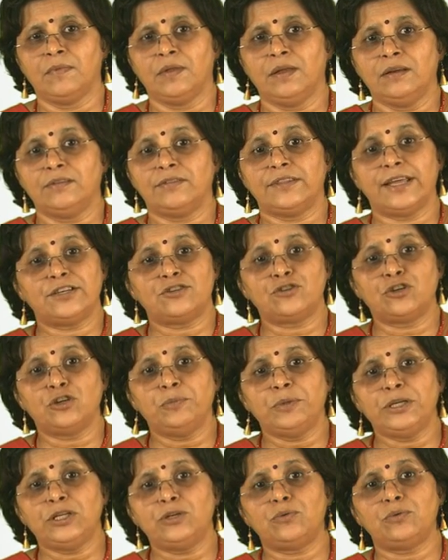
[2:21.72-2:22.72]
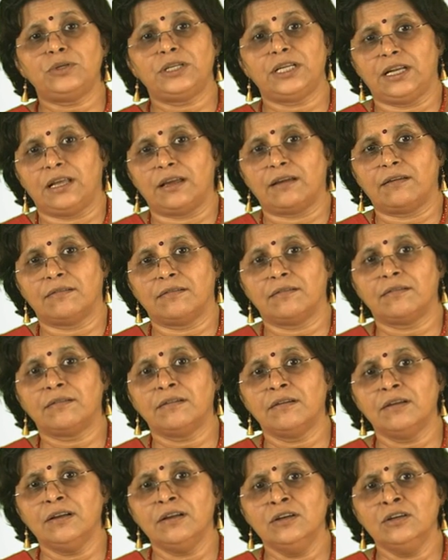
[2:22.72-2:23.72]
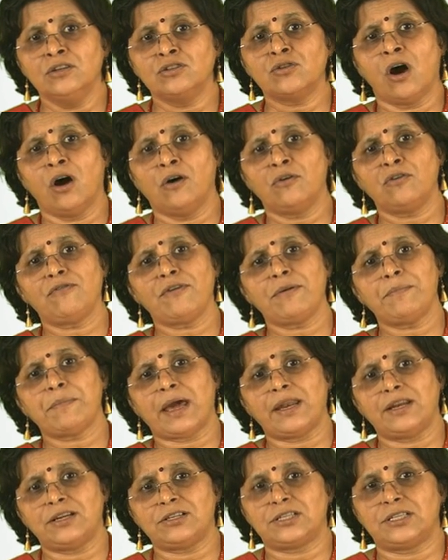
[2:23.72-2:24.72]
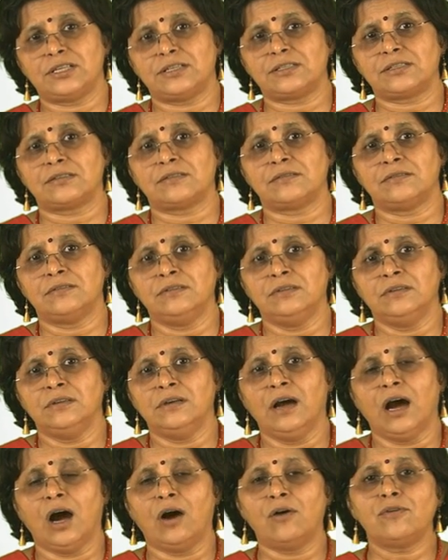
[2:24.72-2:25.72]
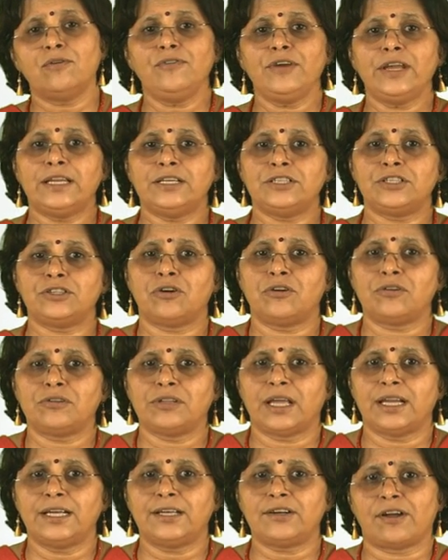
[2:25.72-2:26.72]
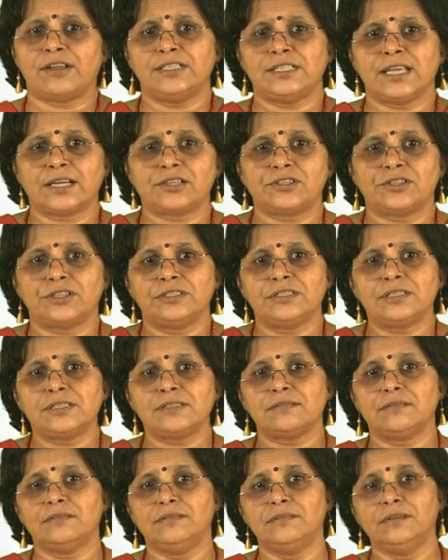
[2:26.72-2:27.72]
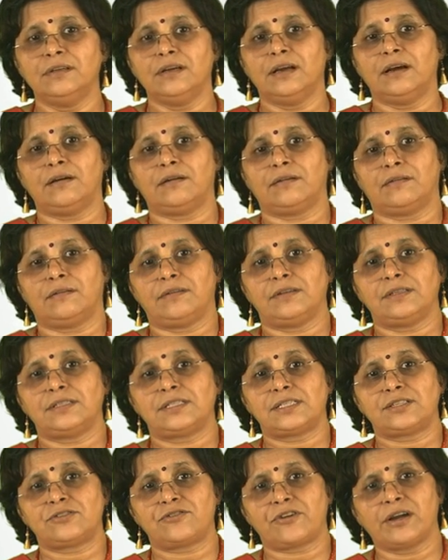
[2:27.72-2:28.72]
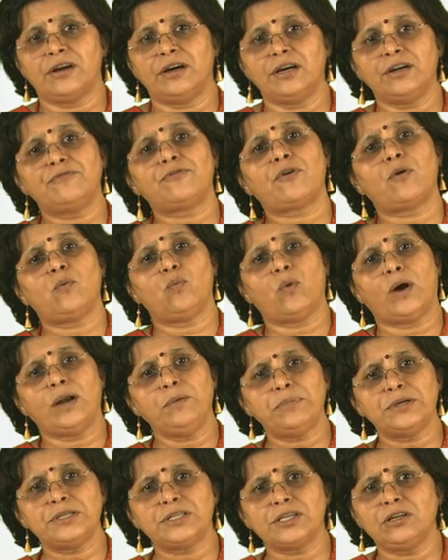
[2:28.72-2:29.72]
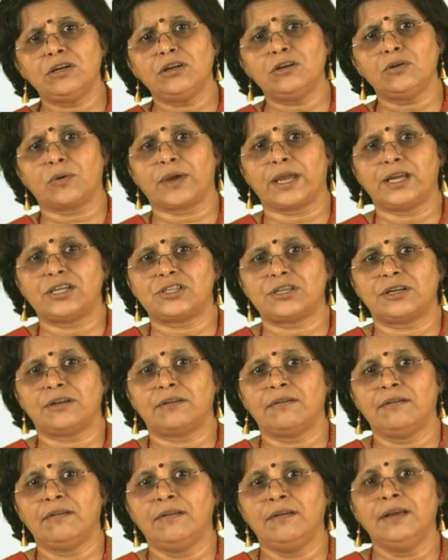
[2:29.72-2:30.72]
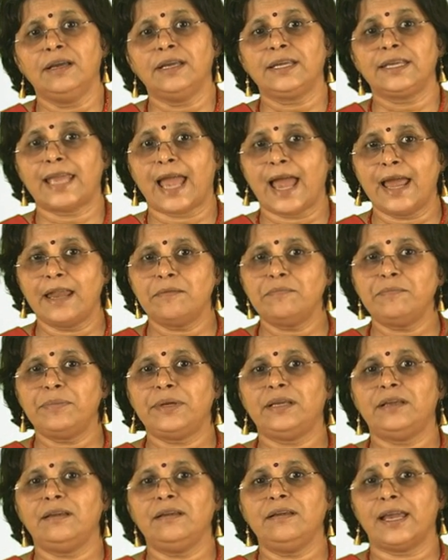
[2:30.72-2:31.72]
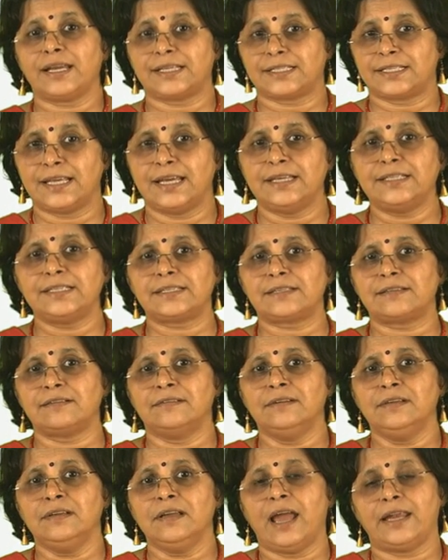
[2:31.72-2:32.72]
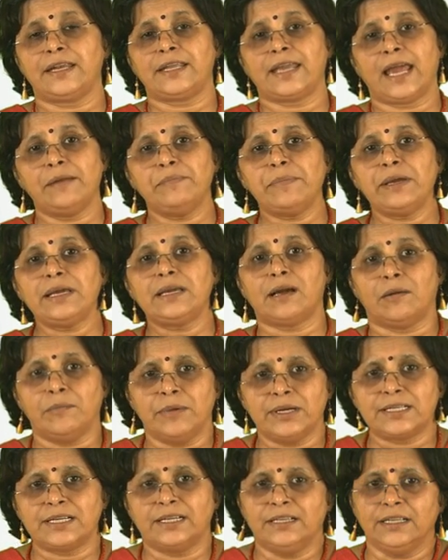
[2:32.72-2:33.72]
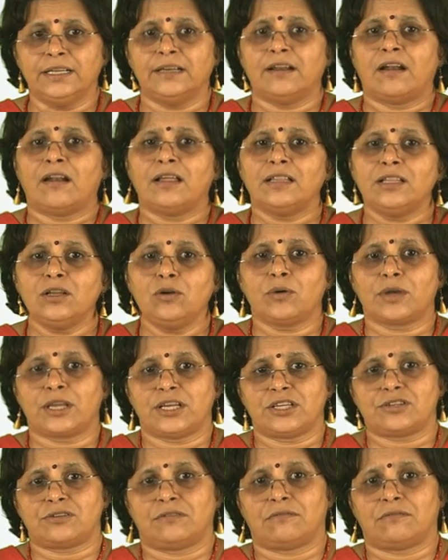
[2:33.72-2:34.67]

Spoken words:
There should be no delay. So how do we manage this? How do we ensure that transactions triggered from one particular location can be accessed and can be committed in another location?